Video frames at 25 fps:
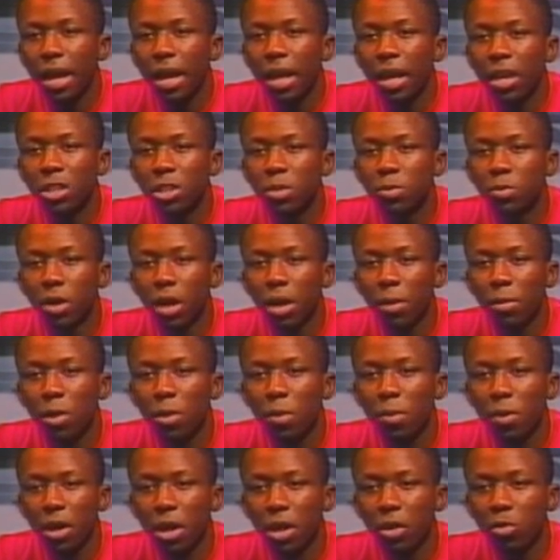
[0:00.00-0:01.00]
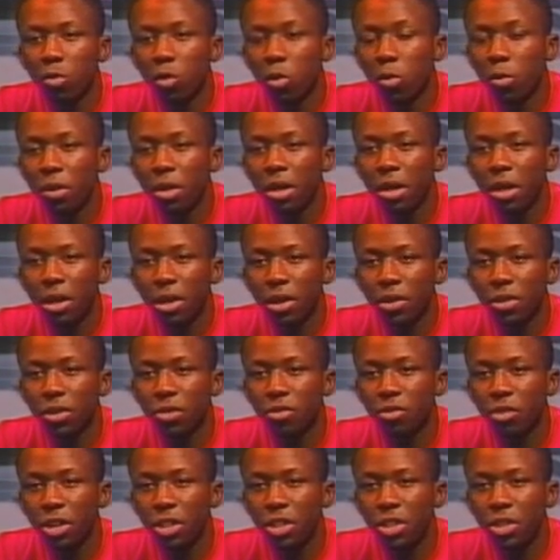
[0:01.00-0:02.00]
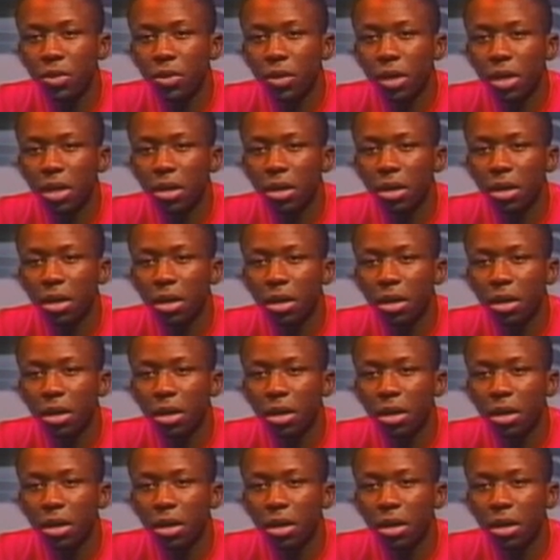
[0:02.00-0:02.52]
A Springbrook parent will be there to greet you and